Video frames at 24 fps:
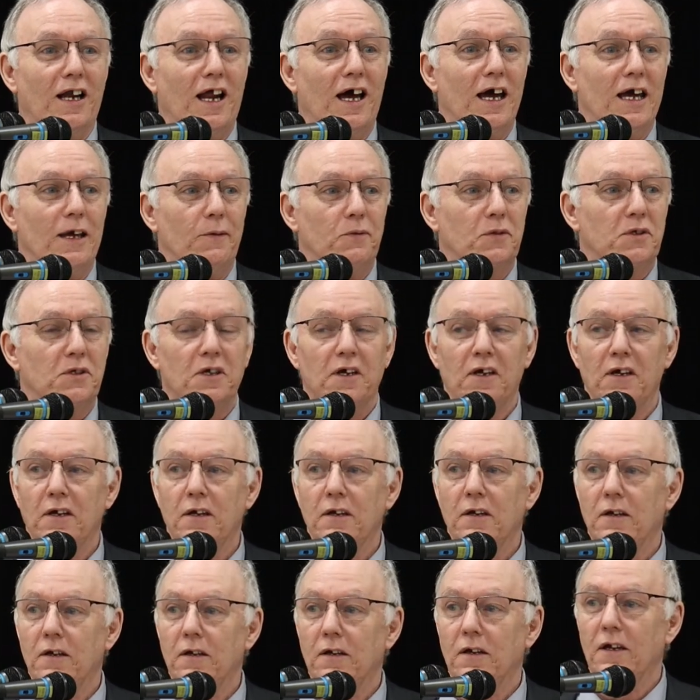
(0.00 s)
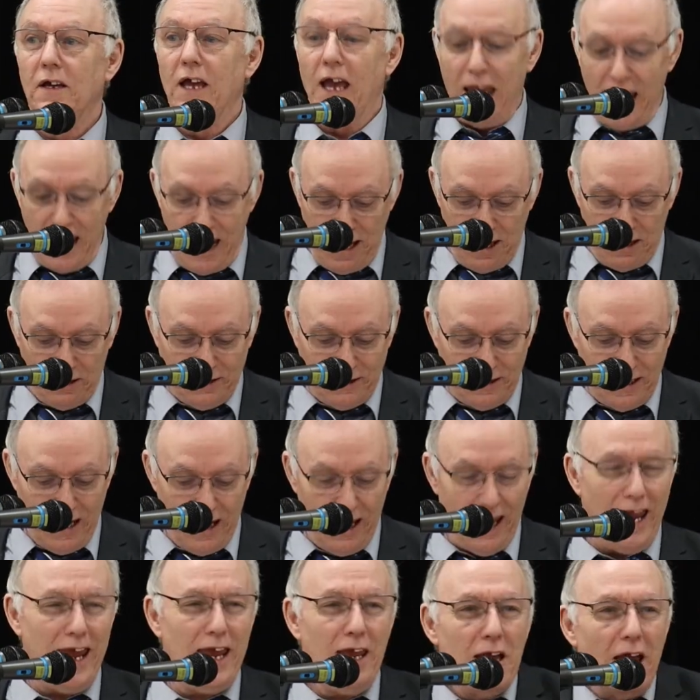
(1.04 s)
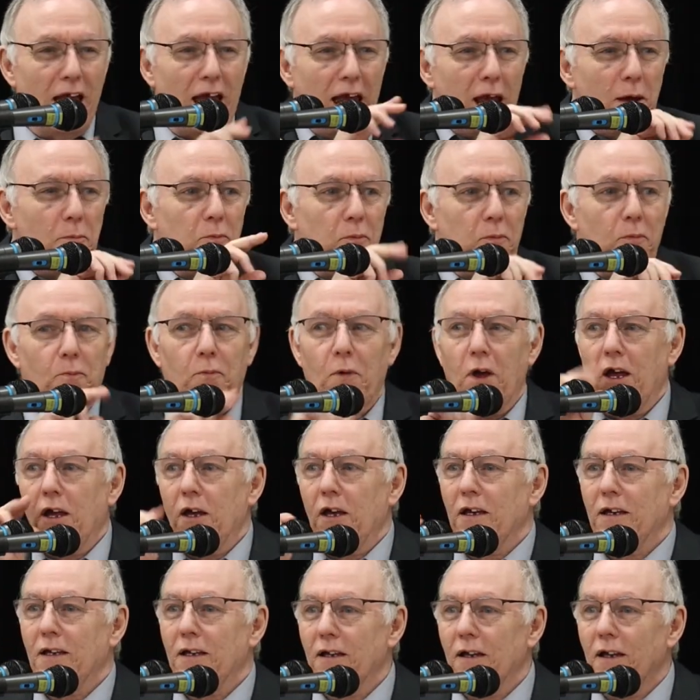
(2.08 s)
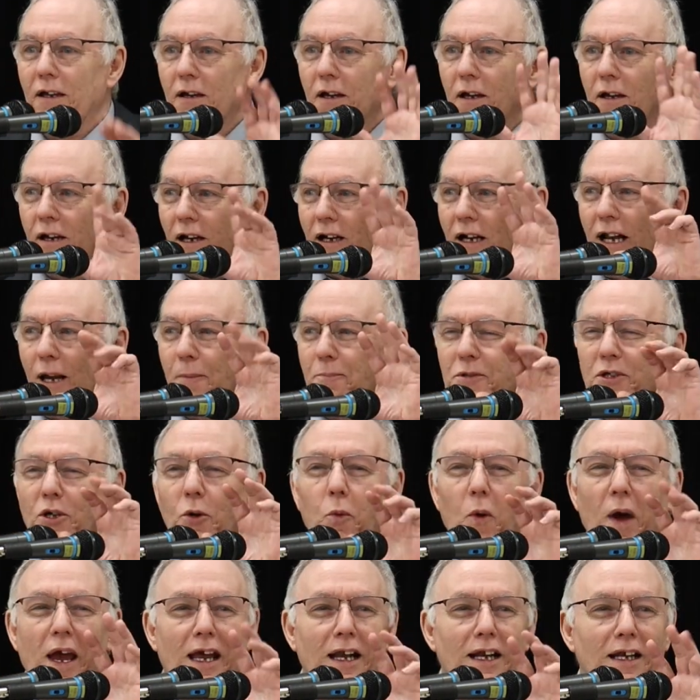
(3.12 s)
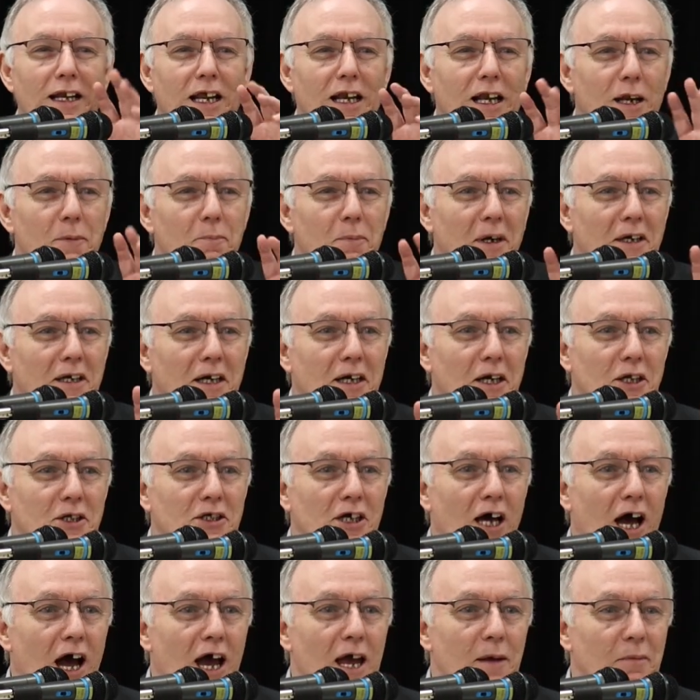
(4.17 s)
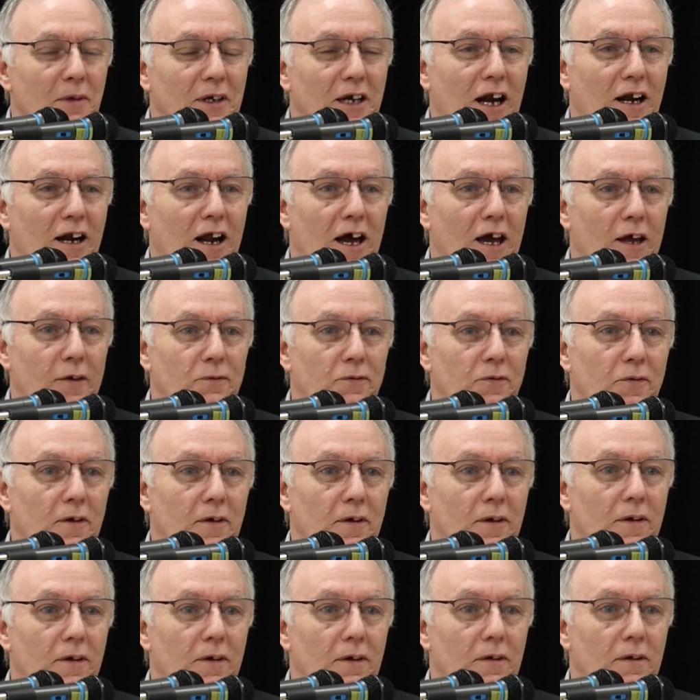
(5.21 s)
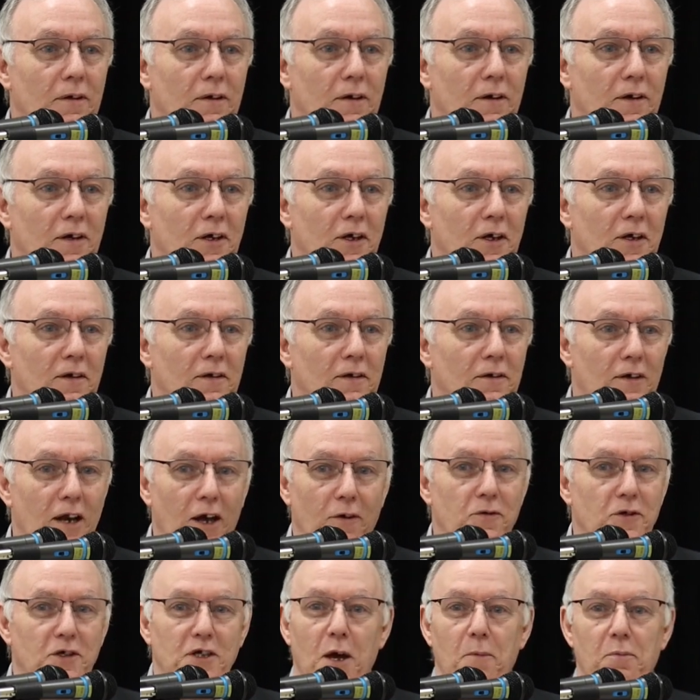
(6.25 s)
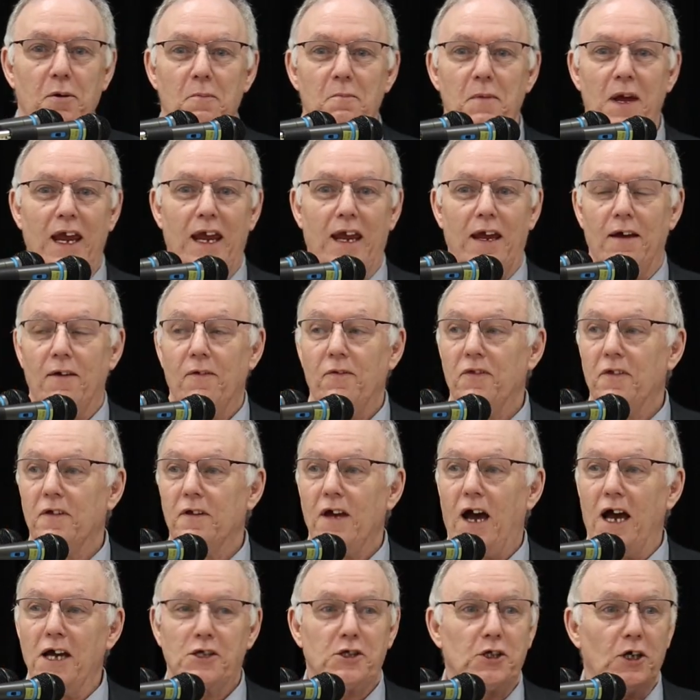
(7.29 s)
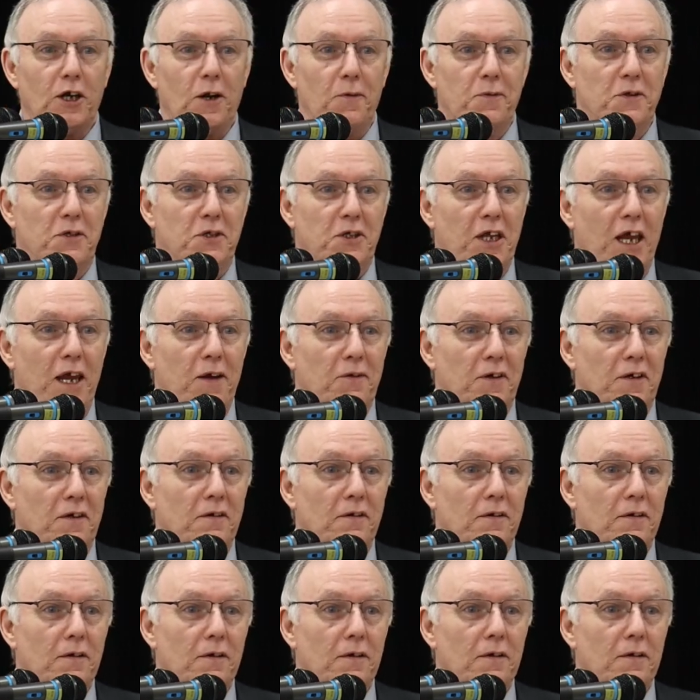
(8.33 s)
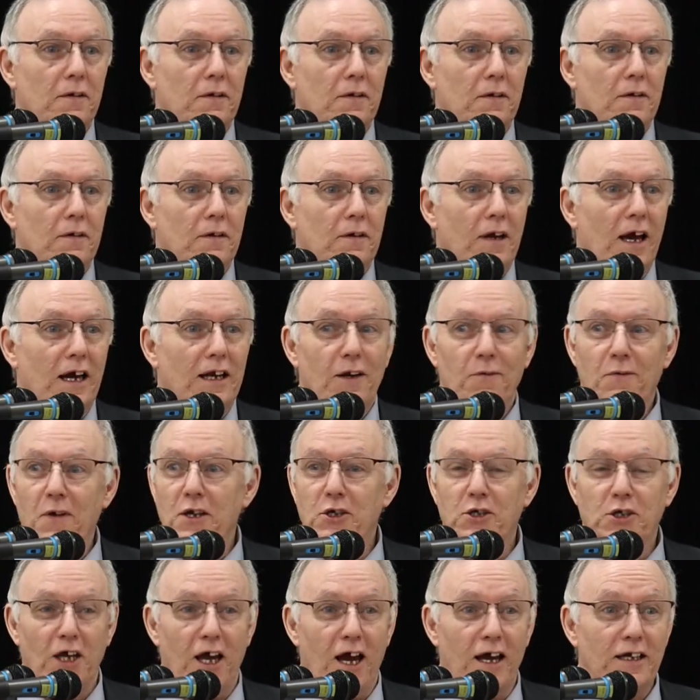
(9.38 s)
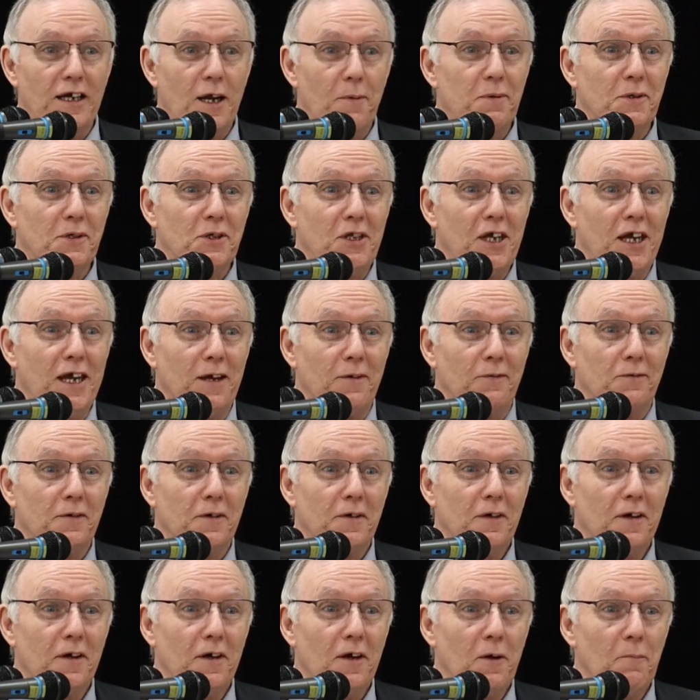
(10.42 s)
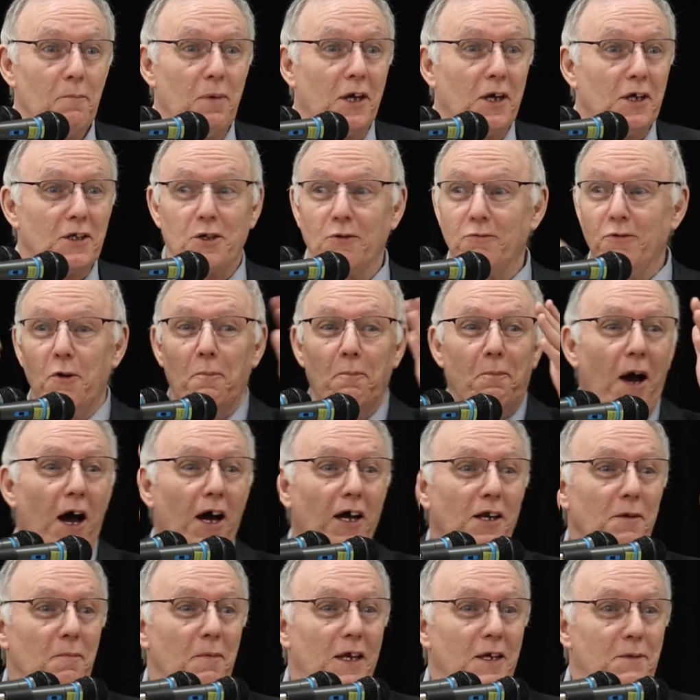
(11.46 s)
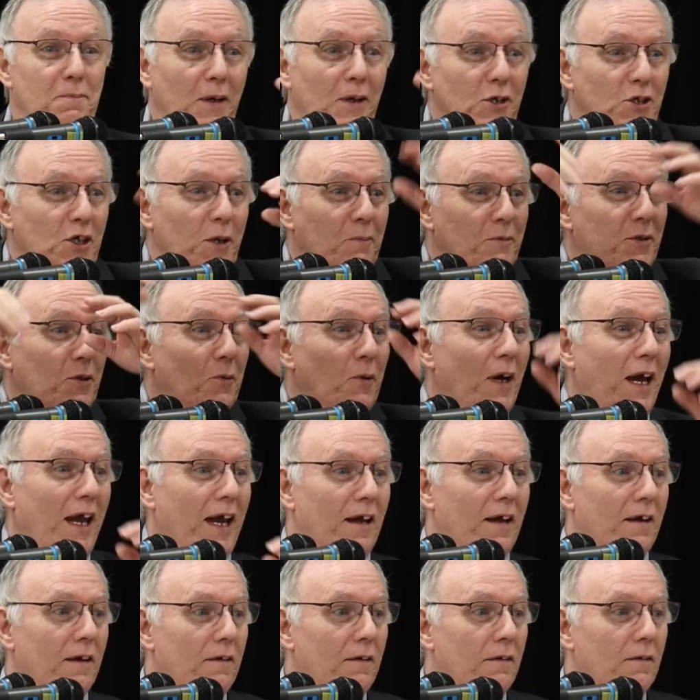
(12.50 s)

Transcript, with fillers: lives. He, he, he clips away a little bit at a time in our life. Like, for example, me. I start off as Stephen, and eventually I end up as Steve, because the real part of me is being chipped away.